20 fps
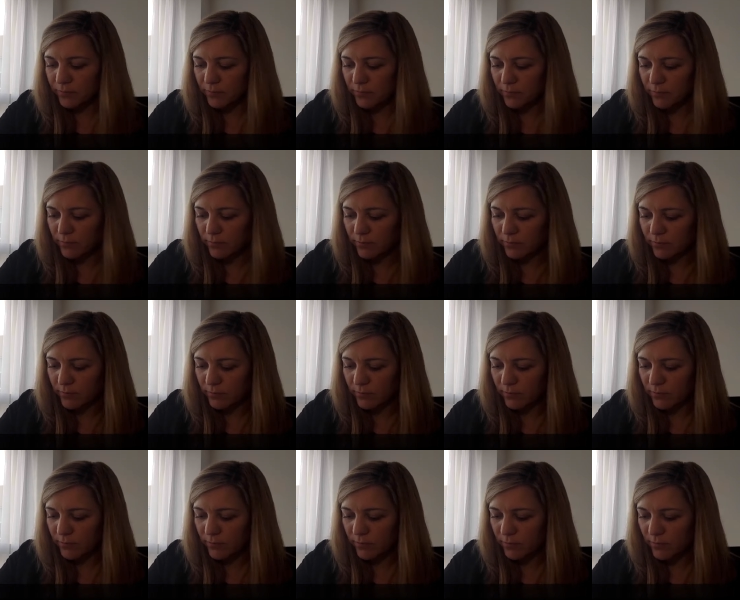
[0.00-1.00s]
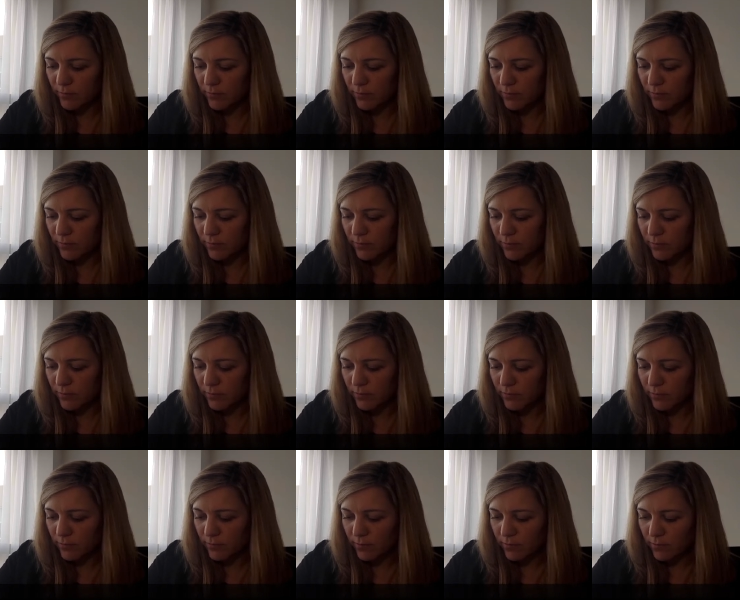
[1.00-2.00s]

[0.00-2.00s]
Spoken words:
Nobody speaks.